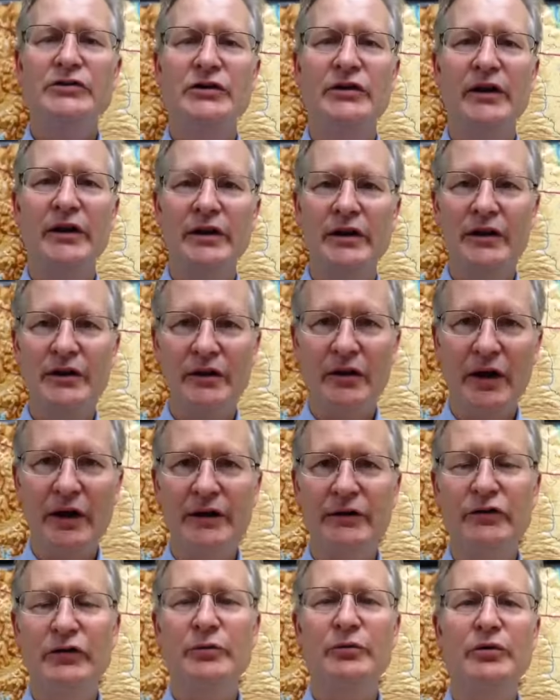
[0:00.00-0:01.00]
they get a lot
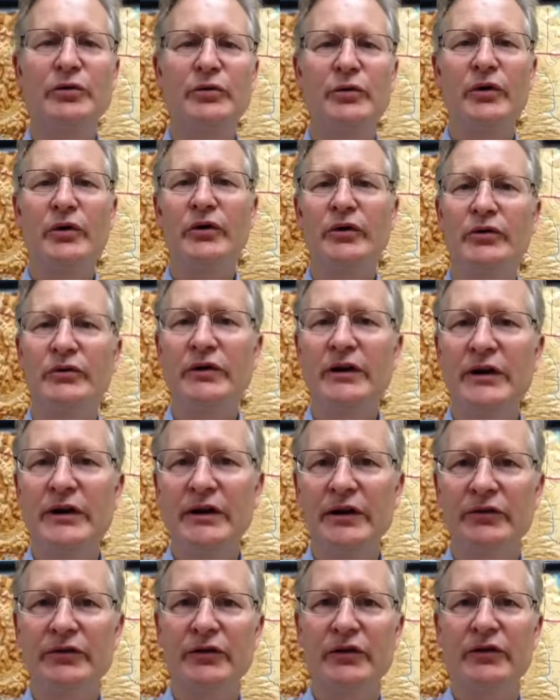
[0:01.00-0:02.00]
of input where they're
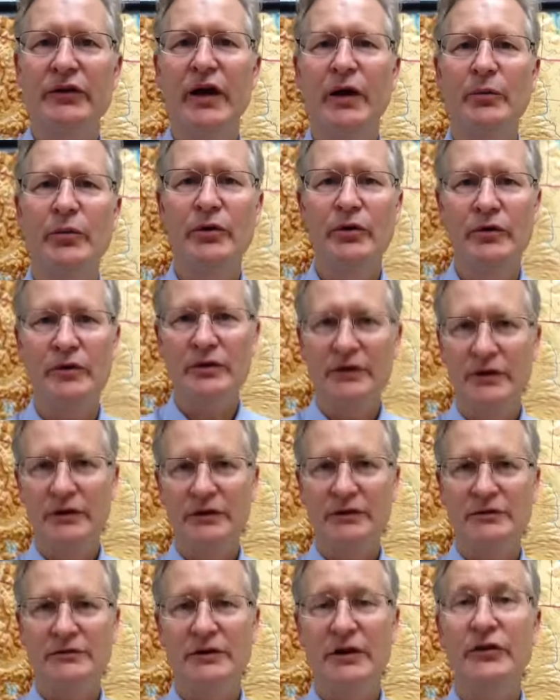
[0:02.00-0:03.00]
reading, for example,
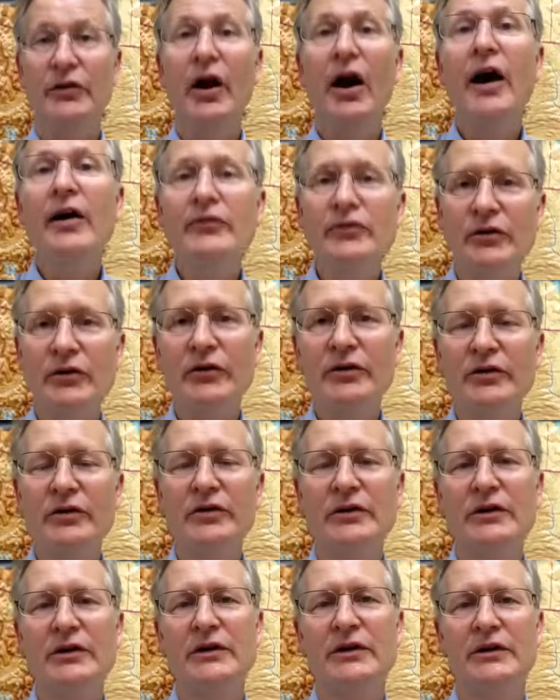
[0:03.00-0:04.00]
a novel,
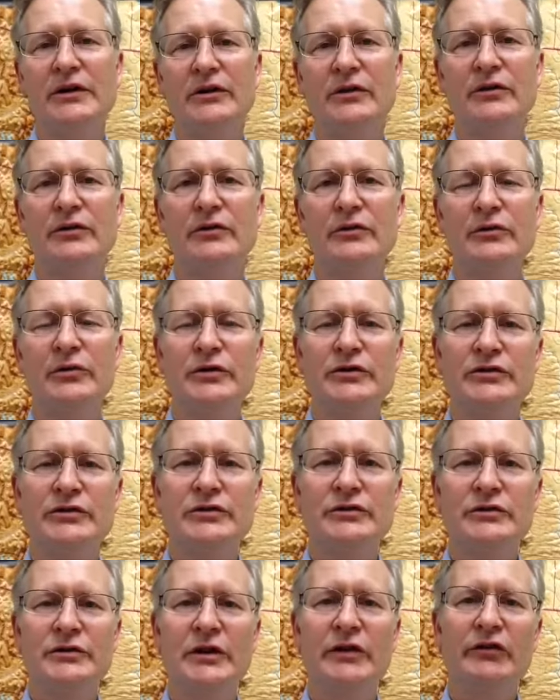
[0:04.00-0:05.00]

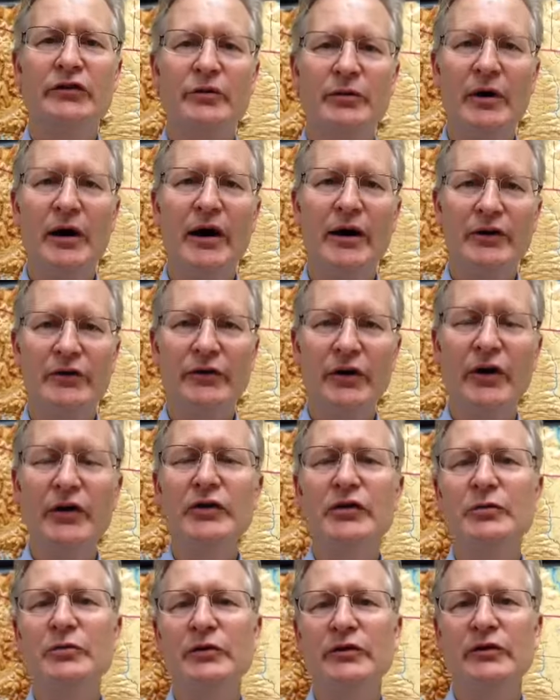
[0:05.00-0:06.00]
which gives them a higher
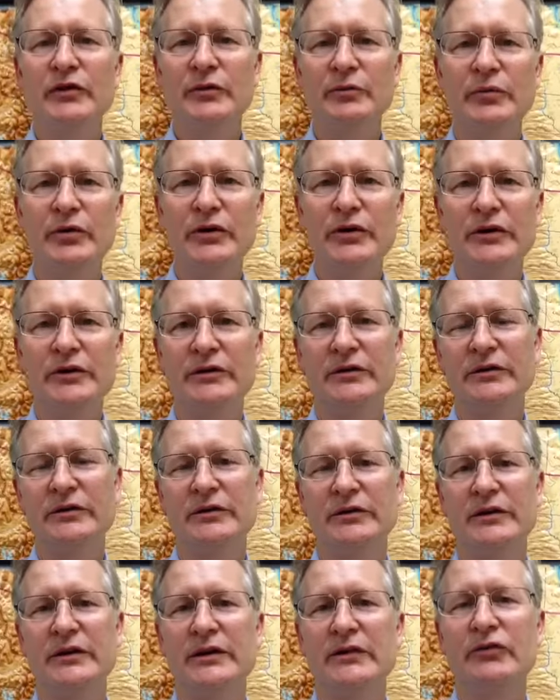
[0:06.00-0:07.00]
volume of input,
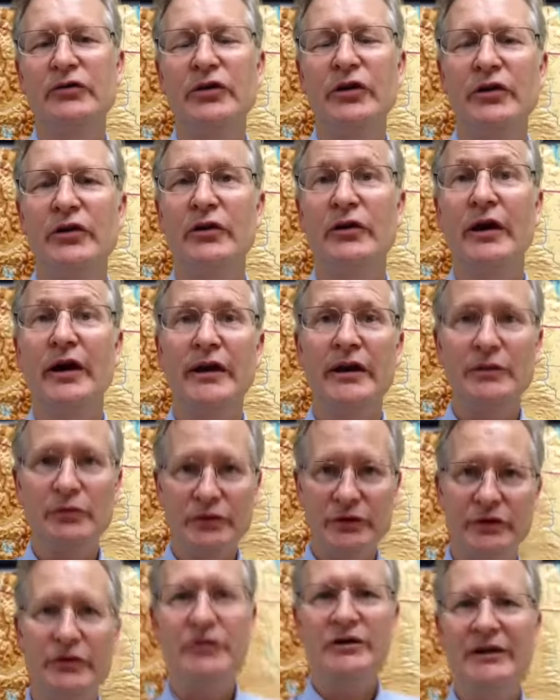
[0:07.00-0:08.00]
even though they're not
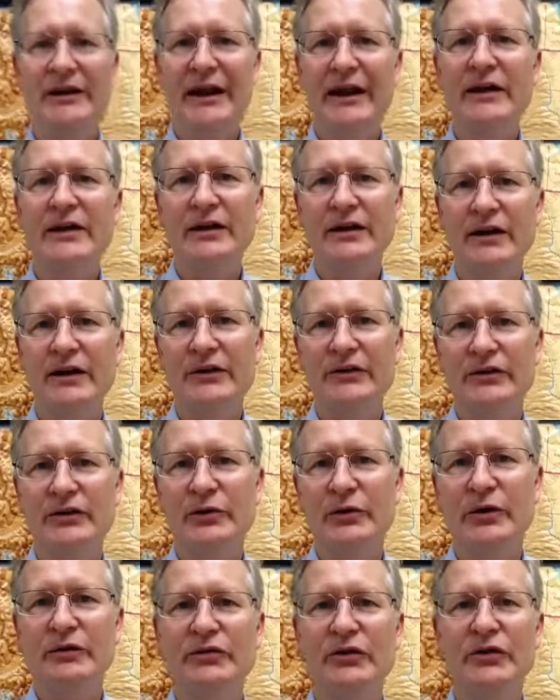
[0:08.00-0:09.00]
able to really analyze,
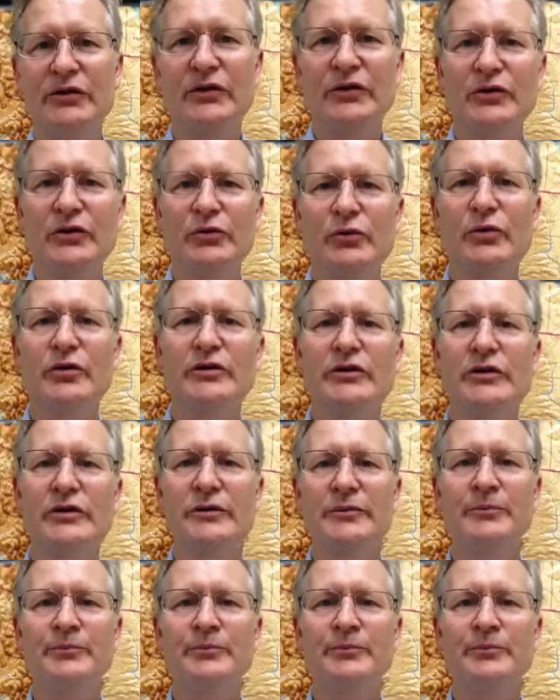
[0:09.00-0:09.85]
every single word,